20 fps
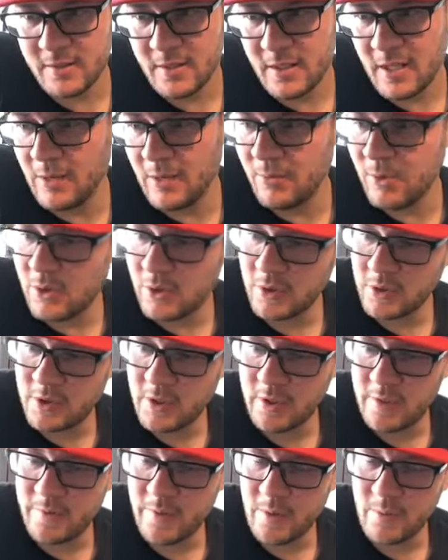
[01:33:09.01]
I would
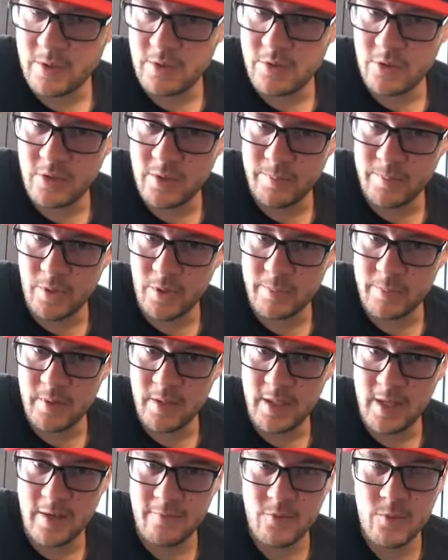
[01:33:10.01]
also, if I want to do it
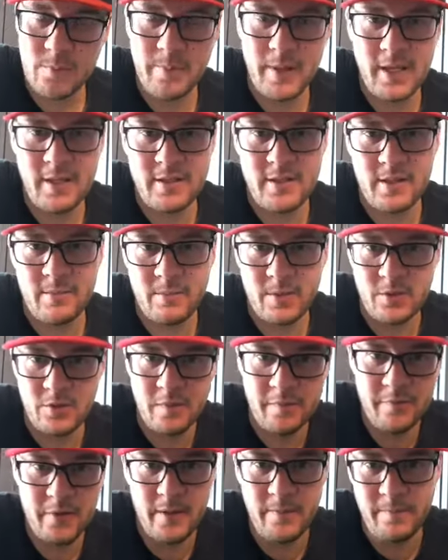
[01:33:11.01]
properly, I have to pay someone to
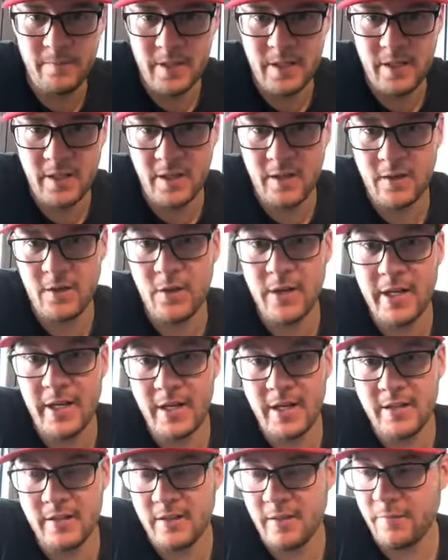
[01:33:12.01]
film video,
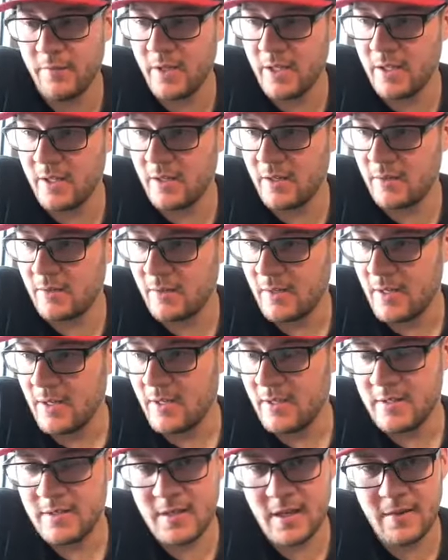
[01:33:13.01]
edit the video.
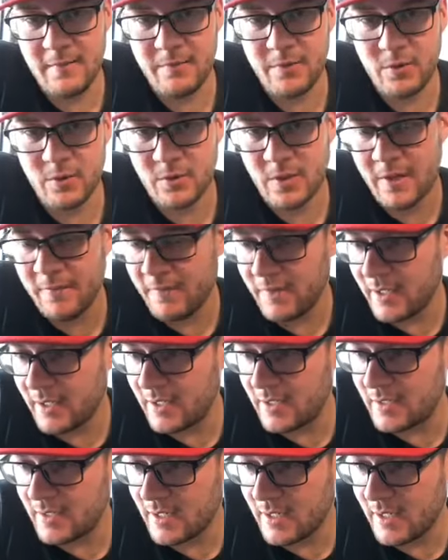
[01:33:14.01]
Same for graphic
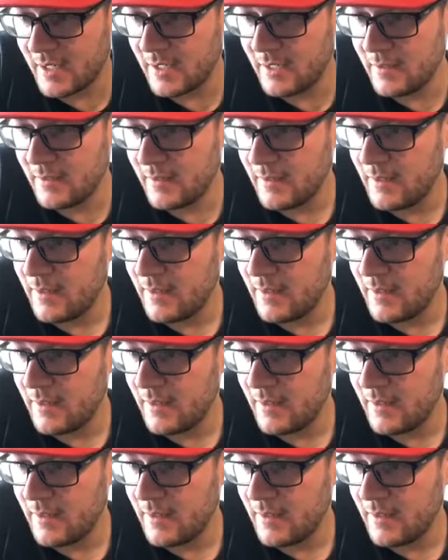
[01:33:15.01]
design,